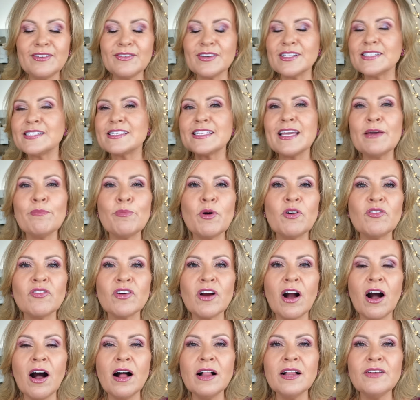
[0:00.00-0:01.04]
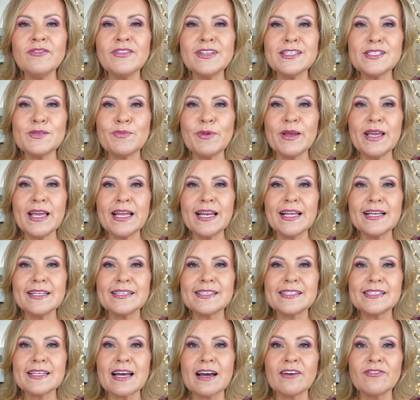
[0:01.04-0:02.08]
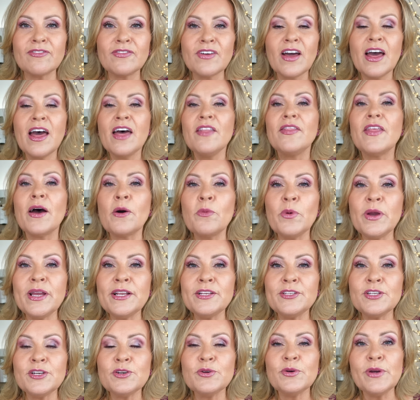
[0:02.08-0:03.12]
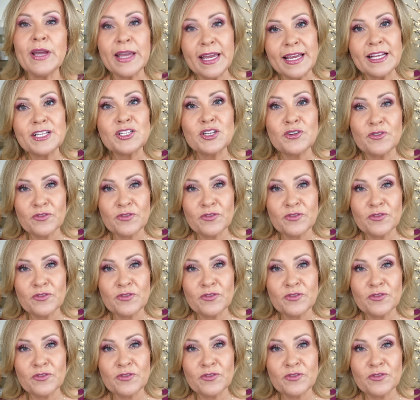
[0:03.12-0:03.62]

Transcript: You can skip over all of this beginning stuff that we do each